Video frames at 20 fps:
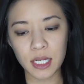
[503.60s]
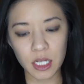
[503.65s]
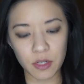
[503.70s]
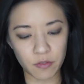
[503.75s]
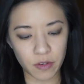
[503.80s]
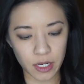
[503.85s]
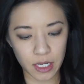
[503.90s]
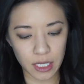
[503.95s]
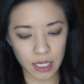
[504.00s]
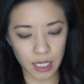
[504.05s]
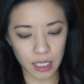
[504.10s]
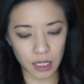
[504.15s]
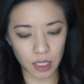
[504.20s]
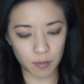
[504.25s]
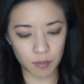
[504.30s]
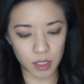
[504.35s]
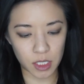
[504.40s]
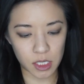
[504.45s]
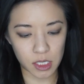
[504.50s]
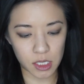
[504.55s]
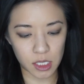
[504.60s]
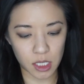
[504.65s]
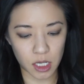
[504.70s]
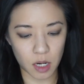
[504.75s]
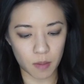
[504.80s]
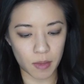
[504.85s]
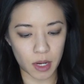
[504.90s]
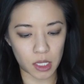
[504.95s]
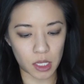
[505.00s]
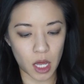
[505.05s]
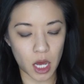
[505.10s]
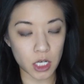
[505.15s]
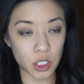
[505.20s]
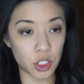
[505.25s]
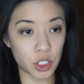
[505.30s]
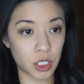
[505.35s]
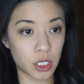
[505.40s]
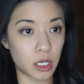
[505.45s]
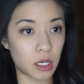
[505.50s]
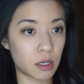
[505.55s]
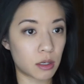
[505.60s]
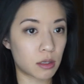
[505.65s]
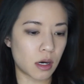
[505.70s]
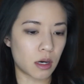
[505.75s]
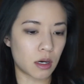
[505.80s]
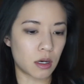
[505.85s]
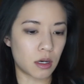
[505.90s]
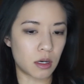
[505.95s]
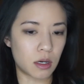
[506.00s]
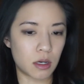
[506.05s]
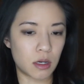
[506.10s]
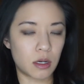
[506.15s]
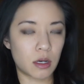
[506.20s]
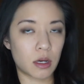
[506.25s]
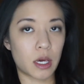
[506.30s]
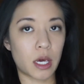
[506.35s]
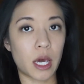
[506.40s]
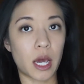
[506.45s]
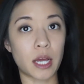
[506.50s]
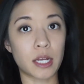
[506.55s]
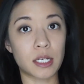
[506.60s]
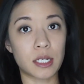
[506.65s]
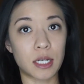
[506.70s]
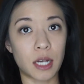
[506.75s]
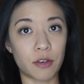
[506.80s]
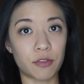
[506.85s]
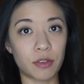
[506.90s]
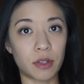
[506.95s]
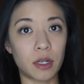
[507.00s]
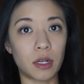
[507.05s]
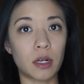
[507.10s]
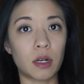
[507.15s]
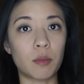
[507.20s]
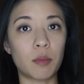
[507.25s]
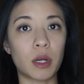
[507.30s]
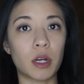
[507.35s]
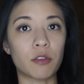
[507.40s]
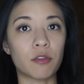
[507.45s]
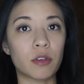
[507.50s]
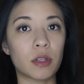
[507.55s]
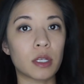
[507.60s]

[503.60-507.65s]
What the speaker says: If I can get them to stick on my lash line. Okay, I definitely need a mirror for